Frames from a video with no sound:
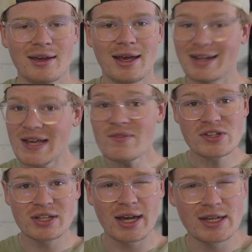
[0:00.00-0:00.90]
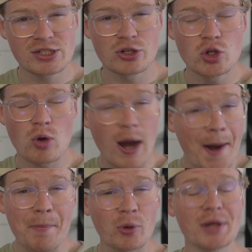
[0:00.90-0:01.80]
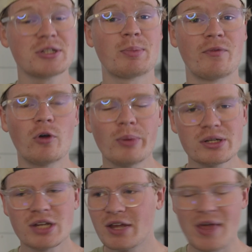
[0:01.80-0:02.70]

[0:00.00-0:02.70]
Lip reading: And to emphasize the new upgrades to performance,